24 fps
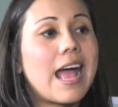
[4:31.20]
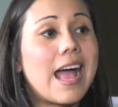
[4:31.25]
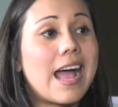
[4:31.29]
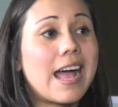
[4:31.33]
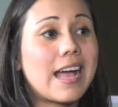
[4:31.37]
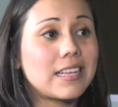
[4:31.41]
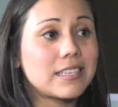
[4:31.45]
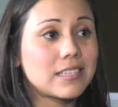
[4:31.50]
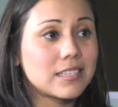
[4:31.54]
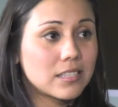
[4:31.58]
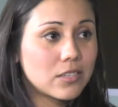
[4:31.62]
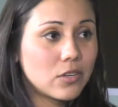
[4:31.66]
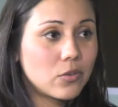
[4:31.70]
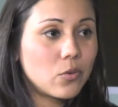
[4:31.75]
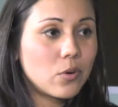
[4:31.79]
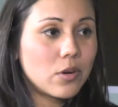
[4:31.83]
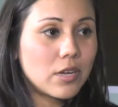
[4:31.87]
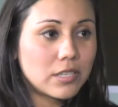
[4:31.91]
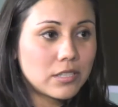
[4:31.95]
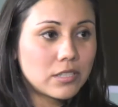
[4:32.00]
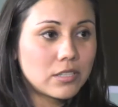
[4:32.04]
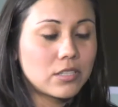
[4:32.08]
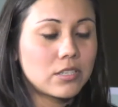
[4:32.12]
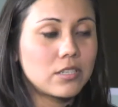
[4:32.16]
ask
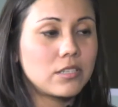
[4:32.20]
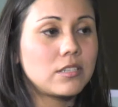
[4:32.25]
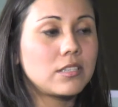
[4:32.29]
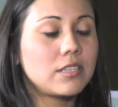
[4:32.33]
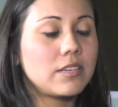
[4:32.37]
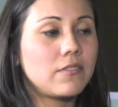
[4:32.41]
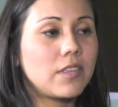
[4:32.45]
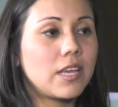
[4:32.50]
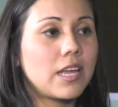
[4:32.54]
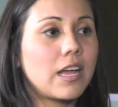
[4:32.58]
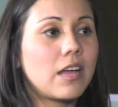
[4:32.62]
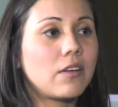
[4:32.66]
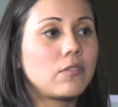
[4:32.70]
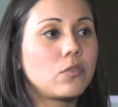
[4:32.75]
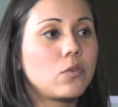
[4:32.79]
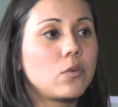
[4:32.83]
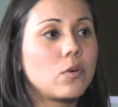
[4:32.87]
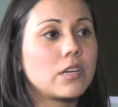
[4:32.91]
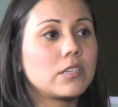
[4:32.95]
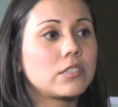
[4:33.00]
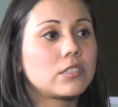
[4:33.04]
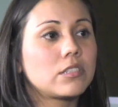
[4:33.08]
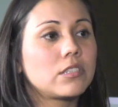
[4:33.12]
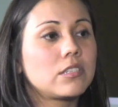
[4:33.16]
questions if they have
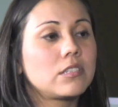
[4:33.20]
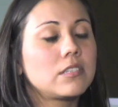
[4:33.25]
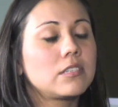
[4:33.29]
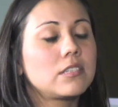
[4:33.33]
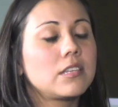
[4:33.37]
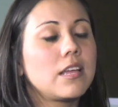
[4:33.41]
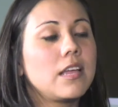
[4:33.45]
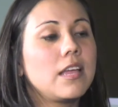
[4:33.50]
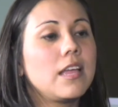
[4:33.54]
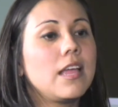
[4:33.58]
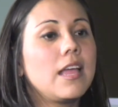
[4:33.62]
questions,